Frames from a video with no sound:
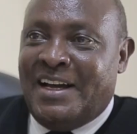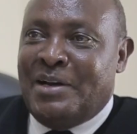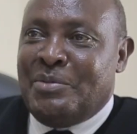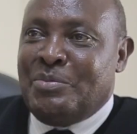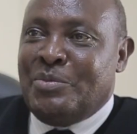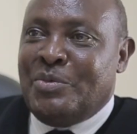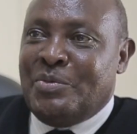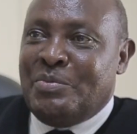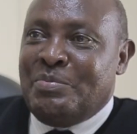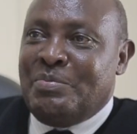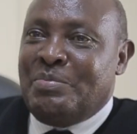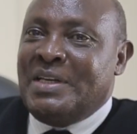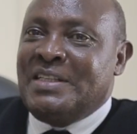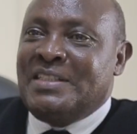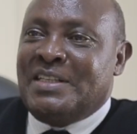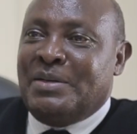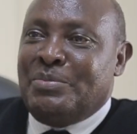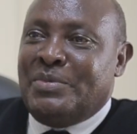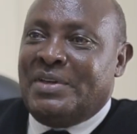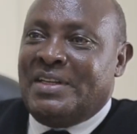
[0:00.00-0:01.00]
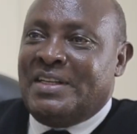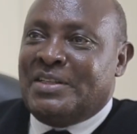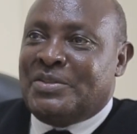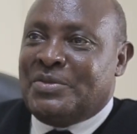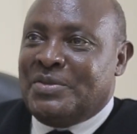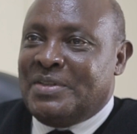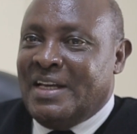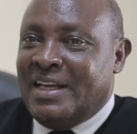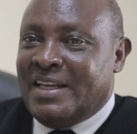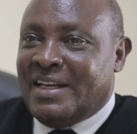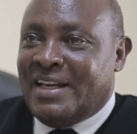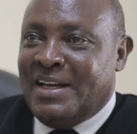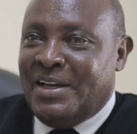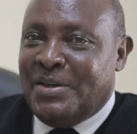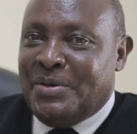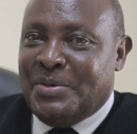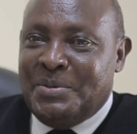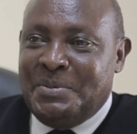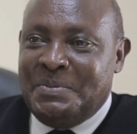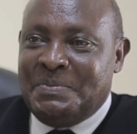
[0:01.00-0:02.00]
I'm Benjamin
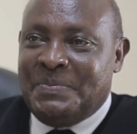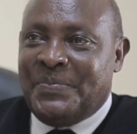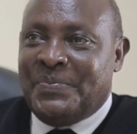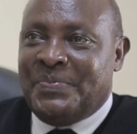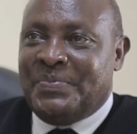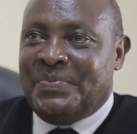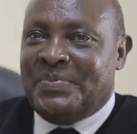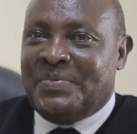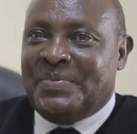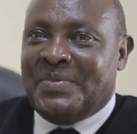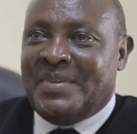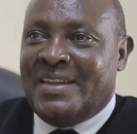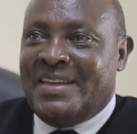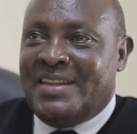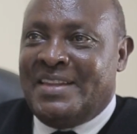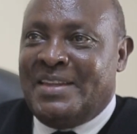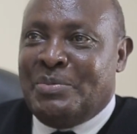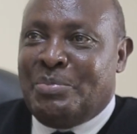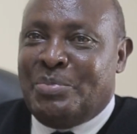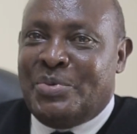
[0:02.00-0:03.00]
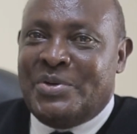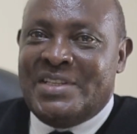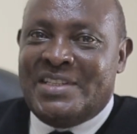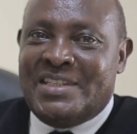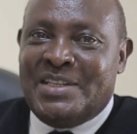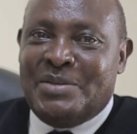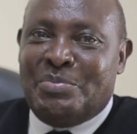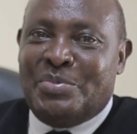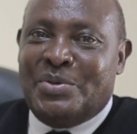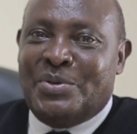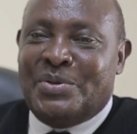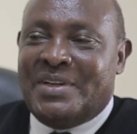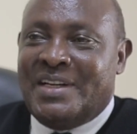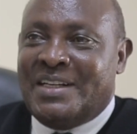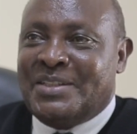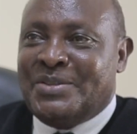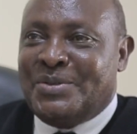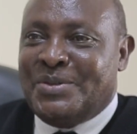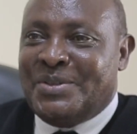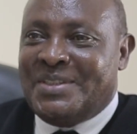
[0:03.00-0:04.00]
Tuyaikayo, the principal
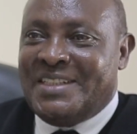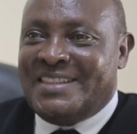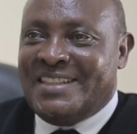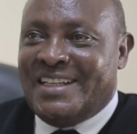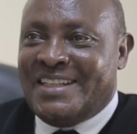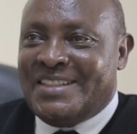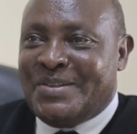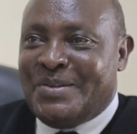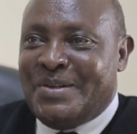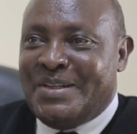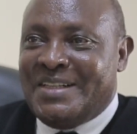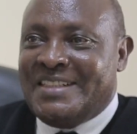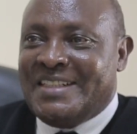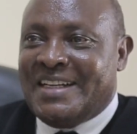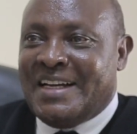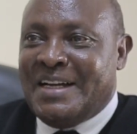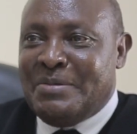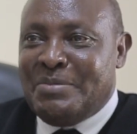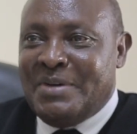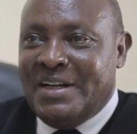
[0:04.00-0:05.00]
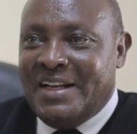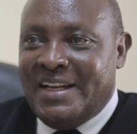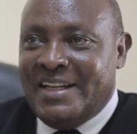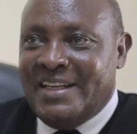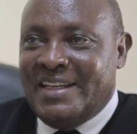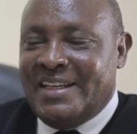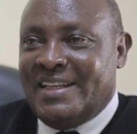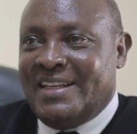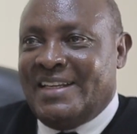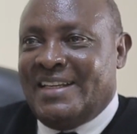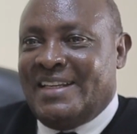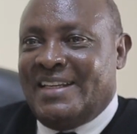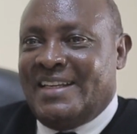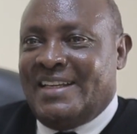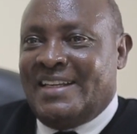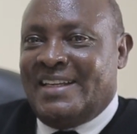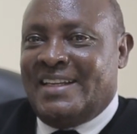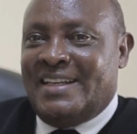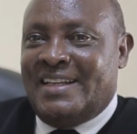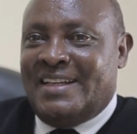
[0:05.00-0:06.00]
National Teachers College Kabale,
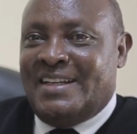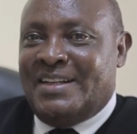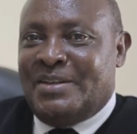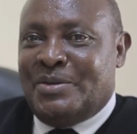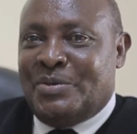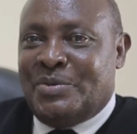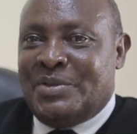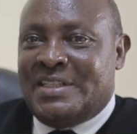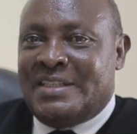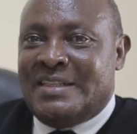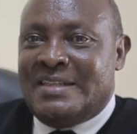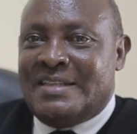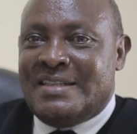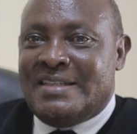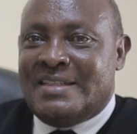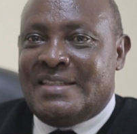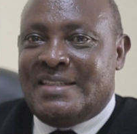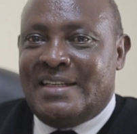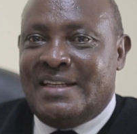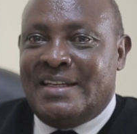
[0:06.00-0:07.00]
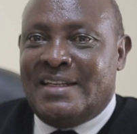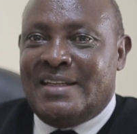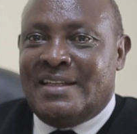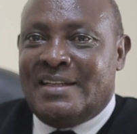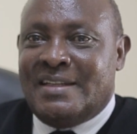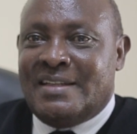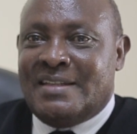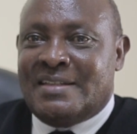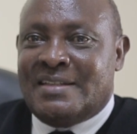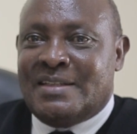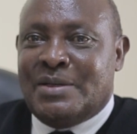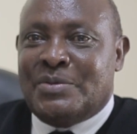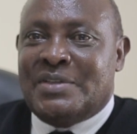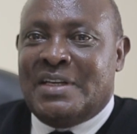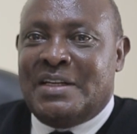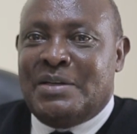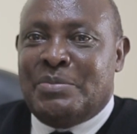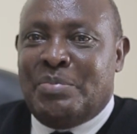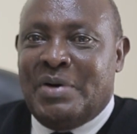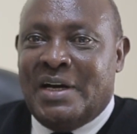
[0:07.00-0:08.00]
which is in the
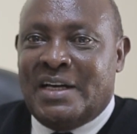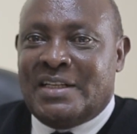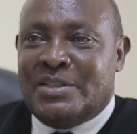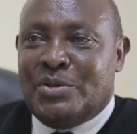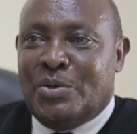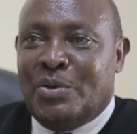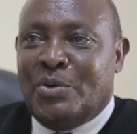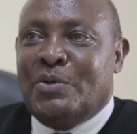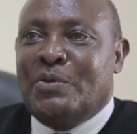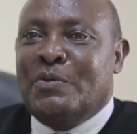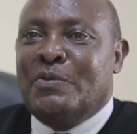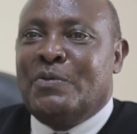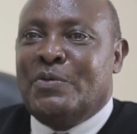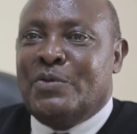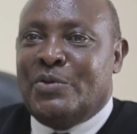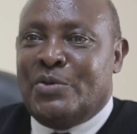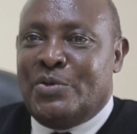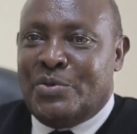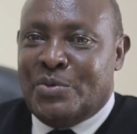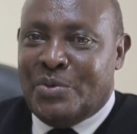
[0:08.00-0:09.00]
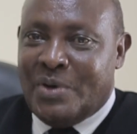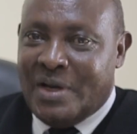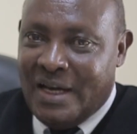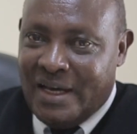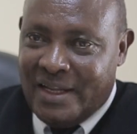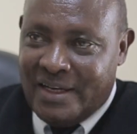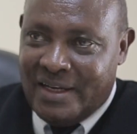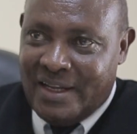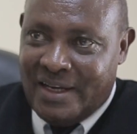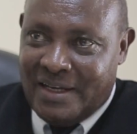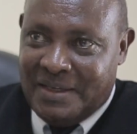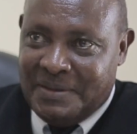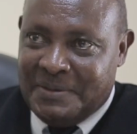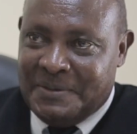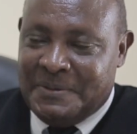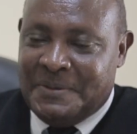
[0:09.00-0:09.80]
southern part of Uganda.